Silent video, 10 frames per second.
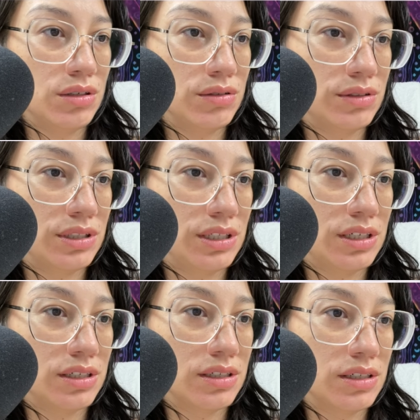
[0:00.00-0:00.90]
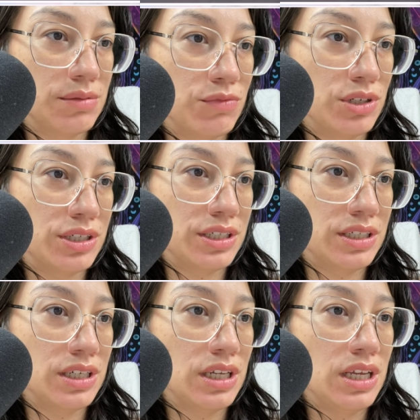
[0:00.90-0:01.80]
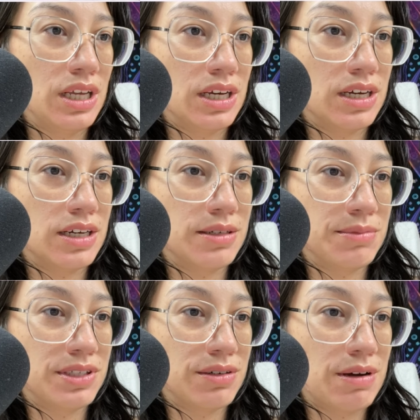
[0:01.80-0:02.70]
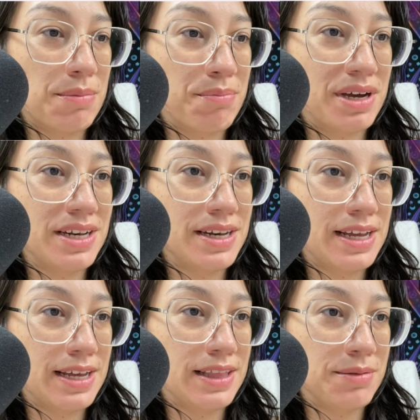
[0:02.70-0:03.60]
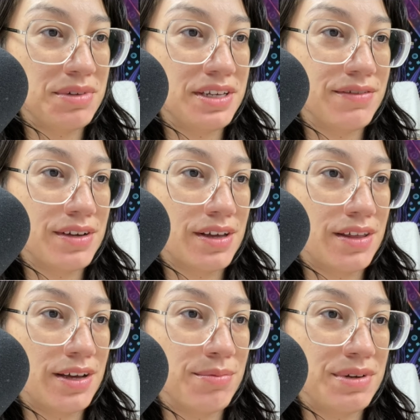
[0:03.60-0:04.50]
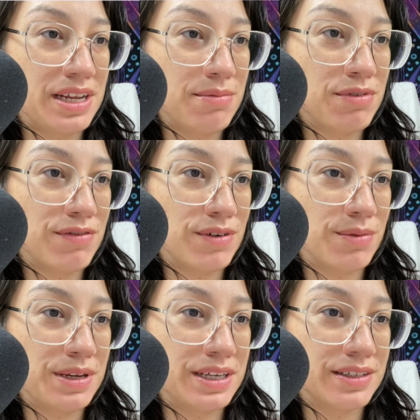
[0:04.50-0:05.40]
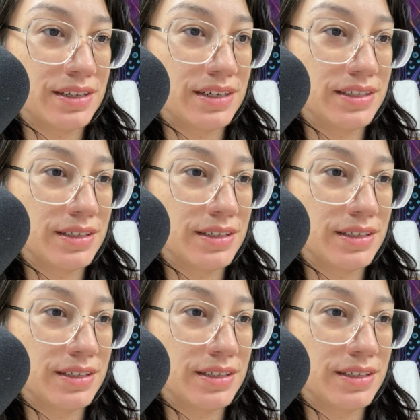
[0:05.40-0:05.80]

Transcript: Hold on, y'all. I'm working. Um, so on Monday, let me give y'all the update before we get started.